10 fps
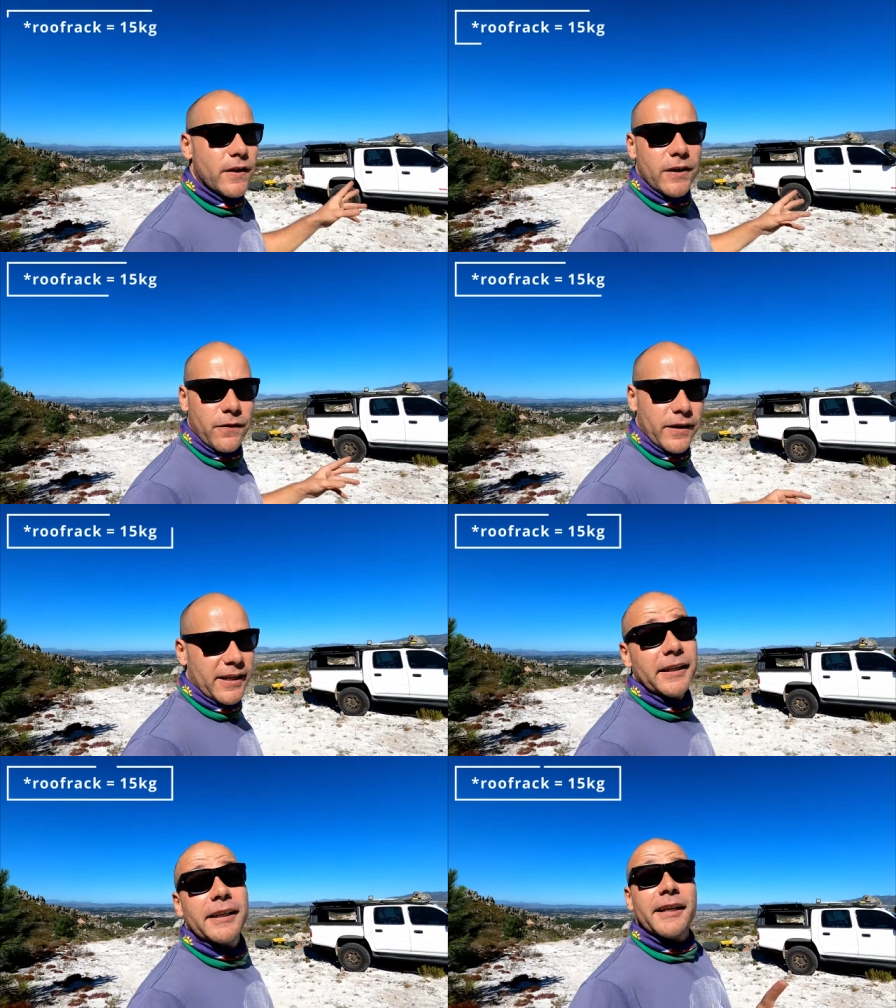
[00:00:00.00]

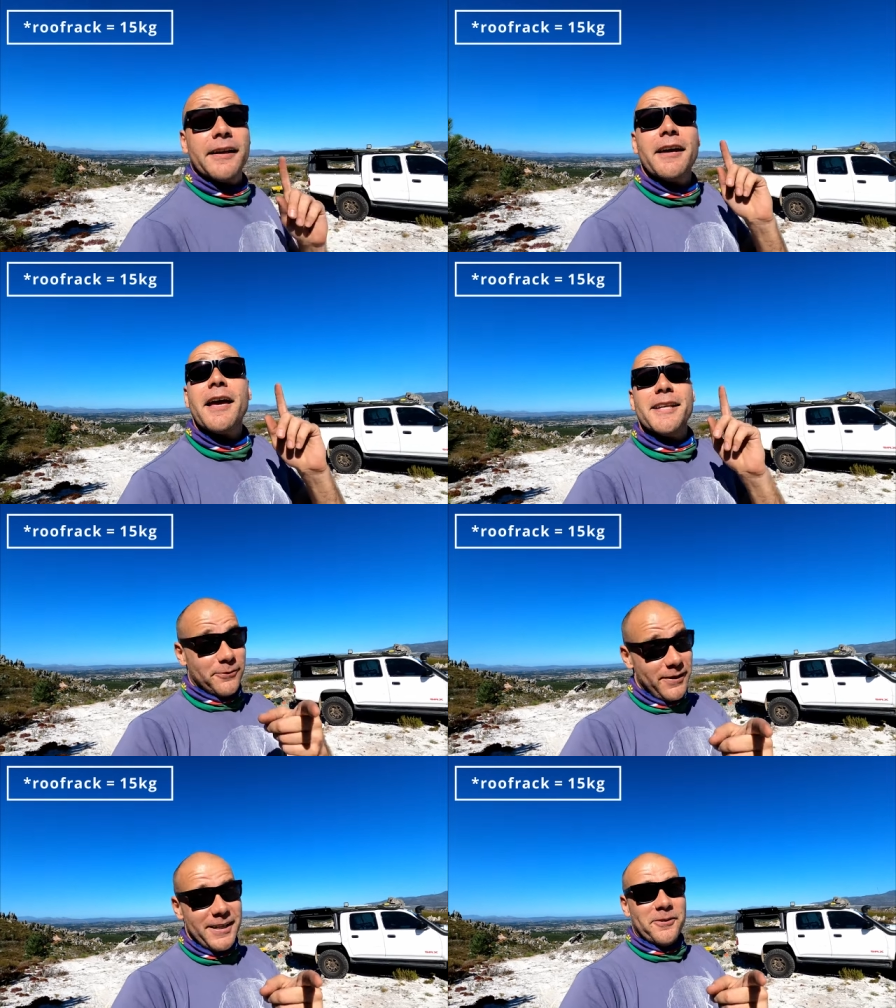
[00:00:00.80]
33
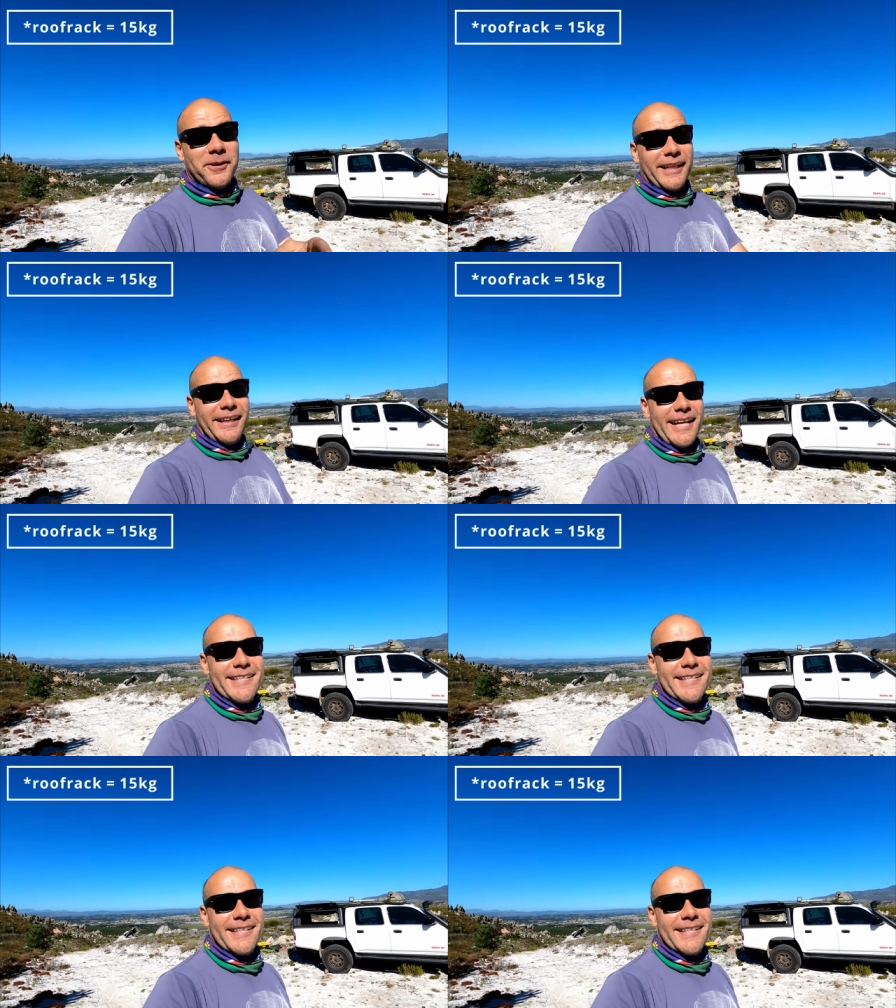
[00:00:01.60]
it's funny how quickly it